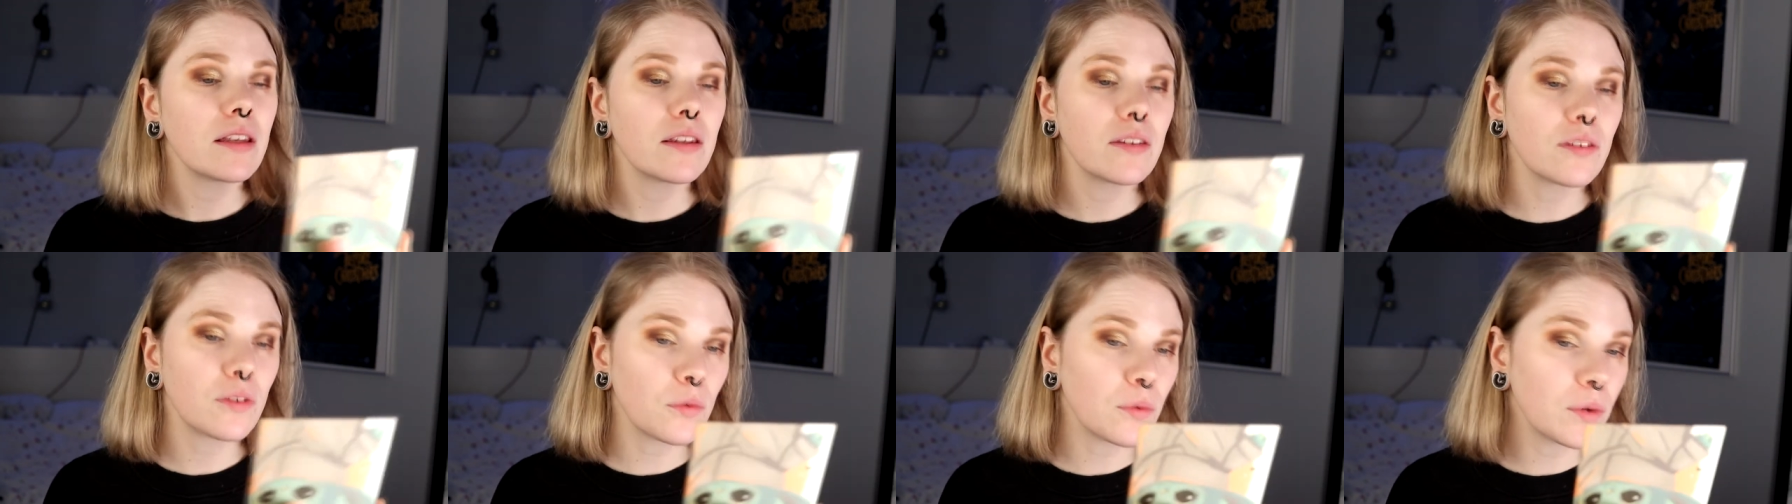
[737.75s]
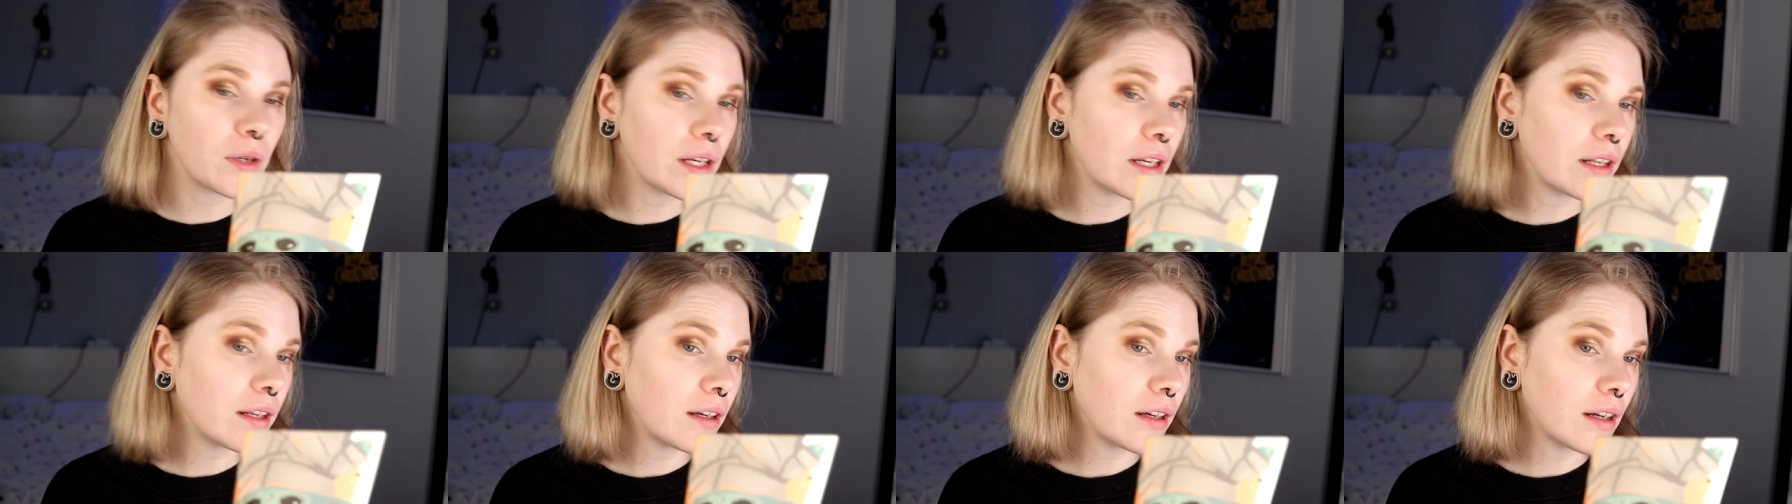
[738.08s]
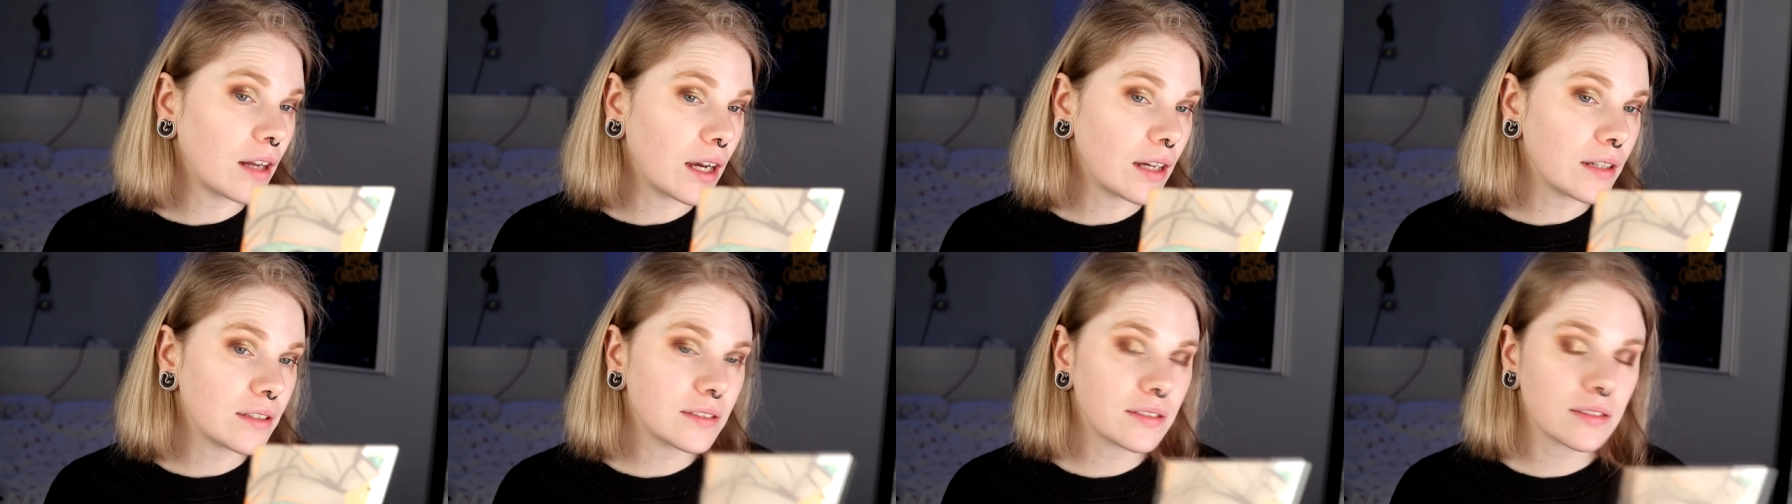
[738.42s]
is a really
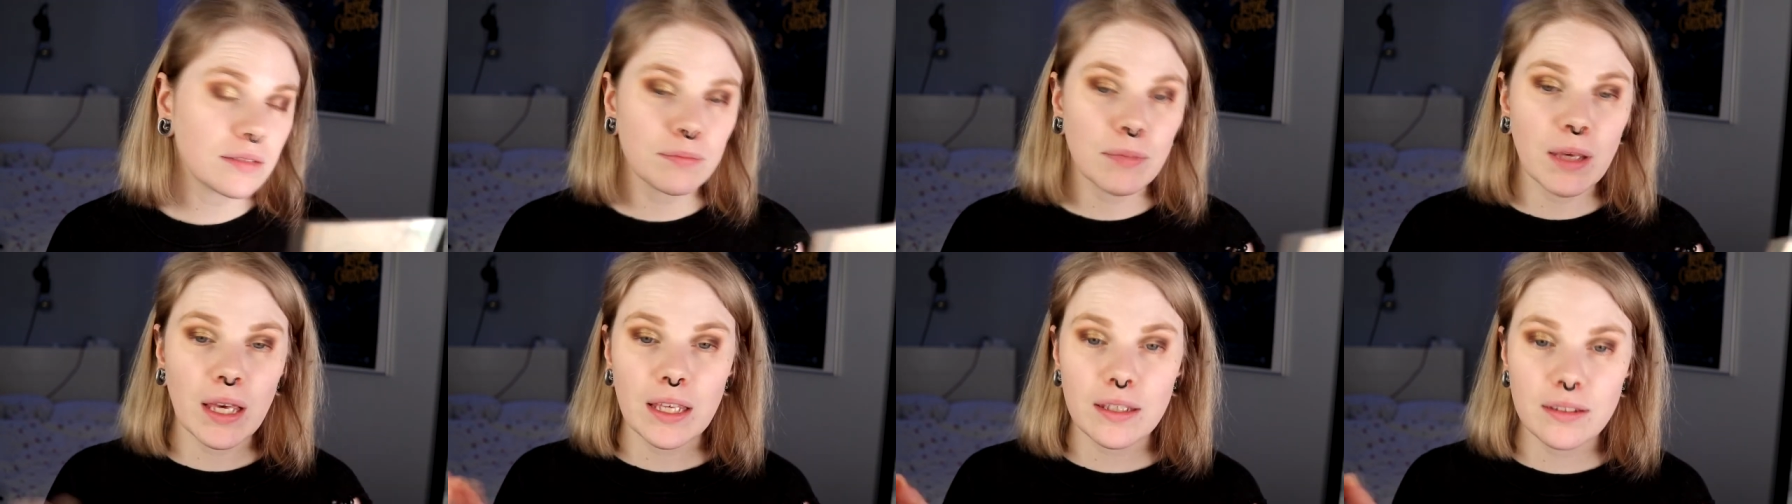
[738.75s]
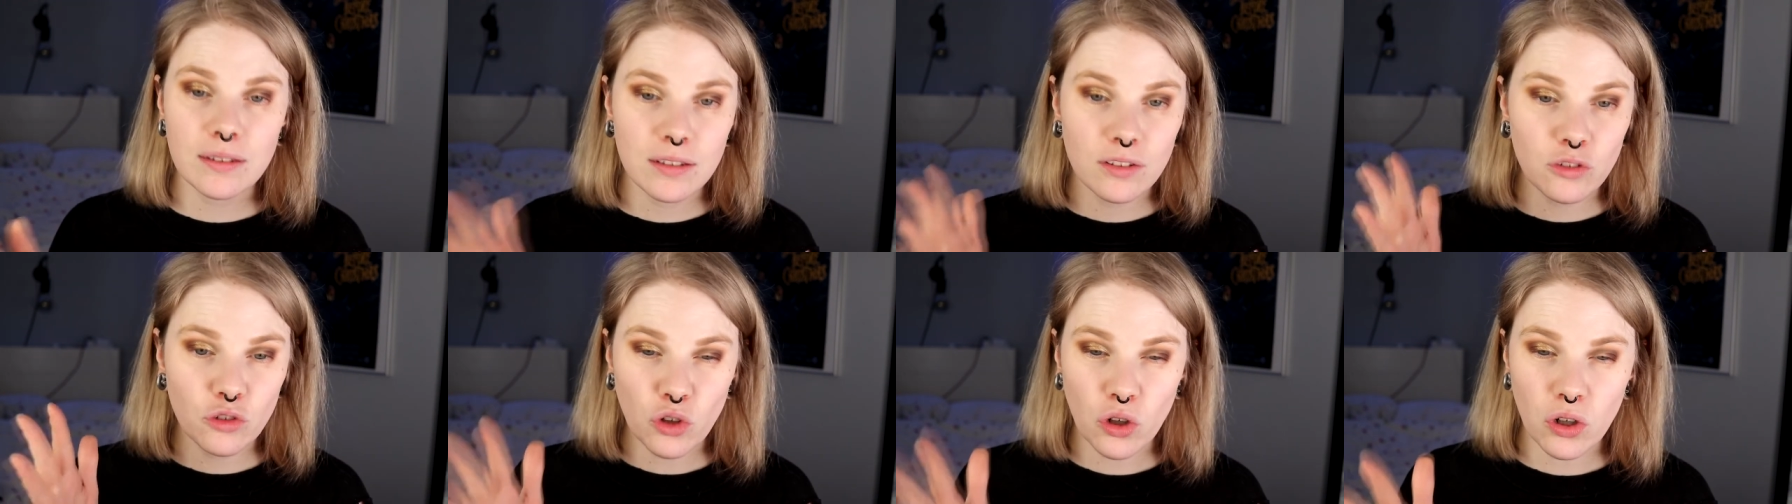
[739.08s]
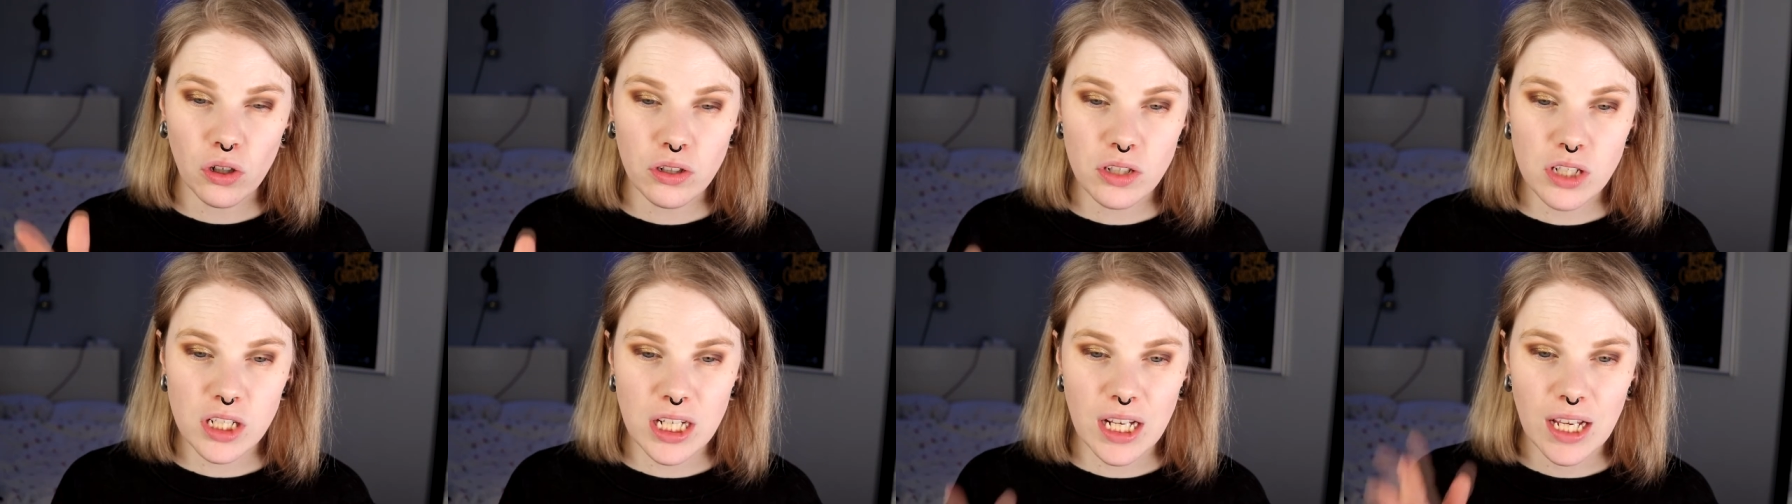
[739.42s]
nice matte
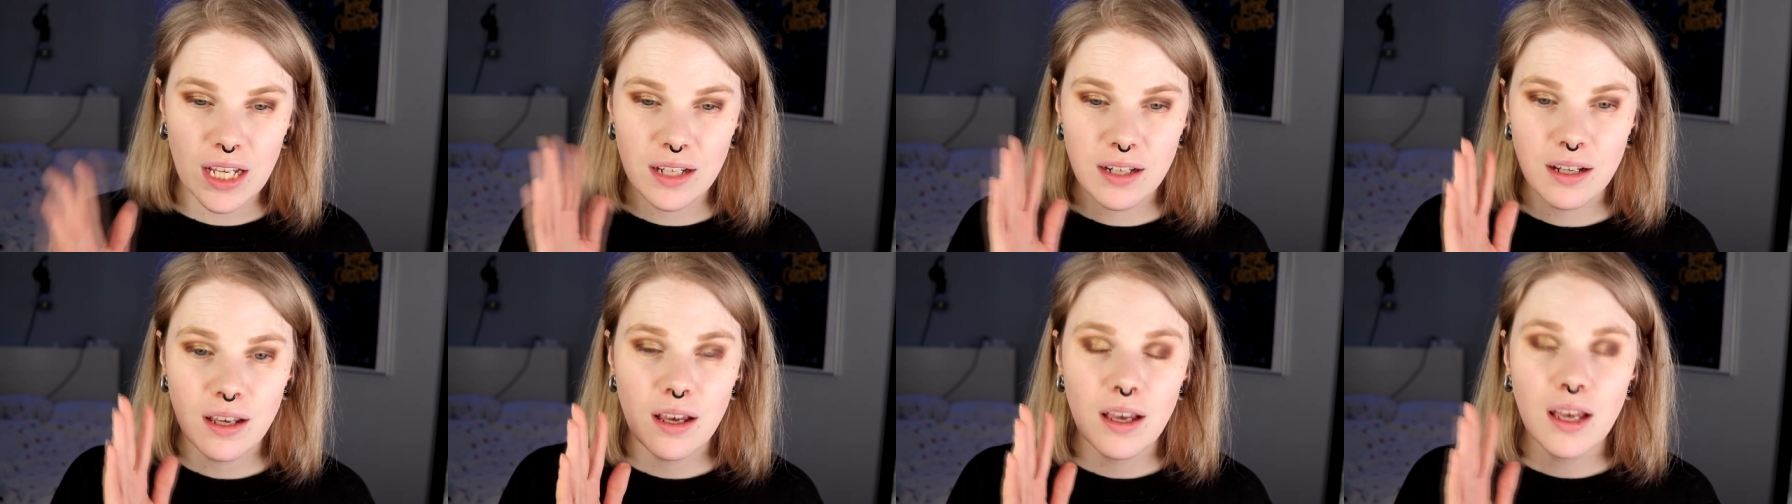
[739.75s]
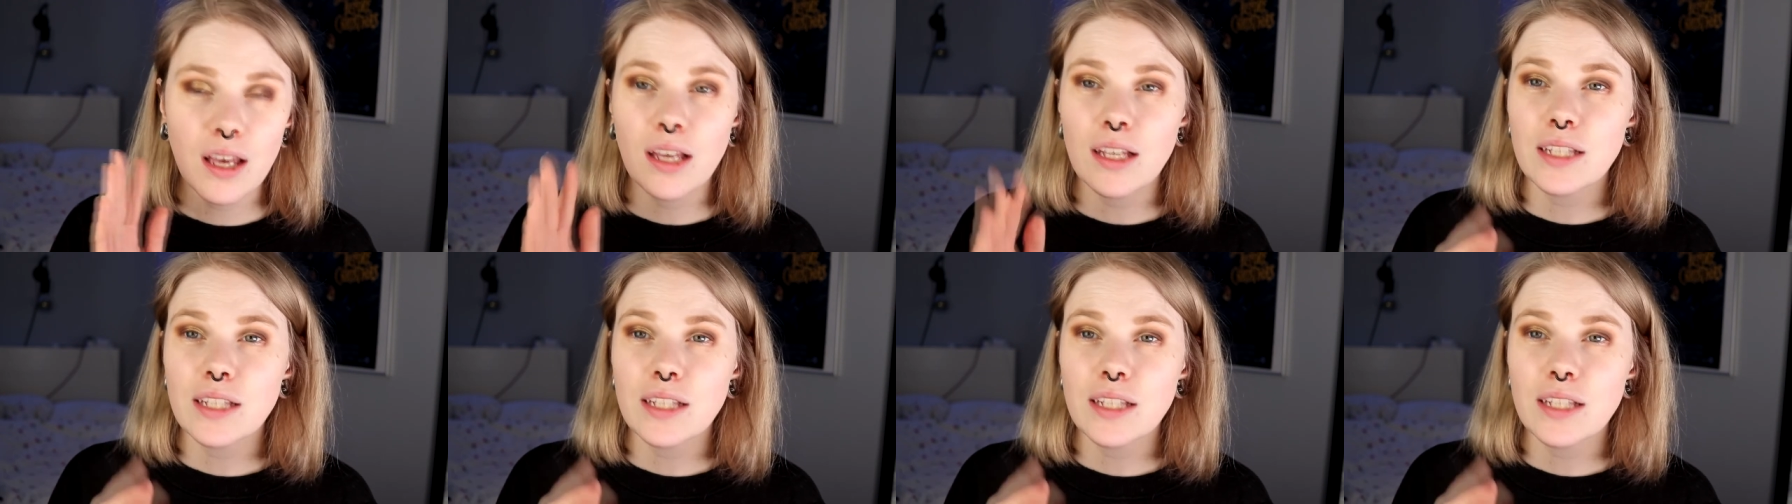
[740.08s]
dark shade.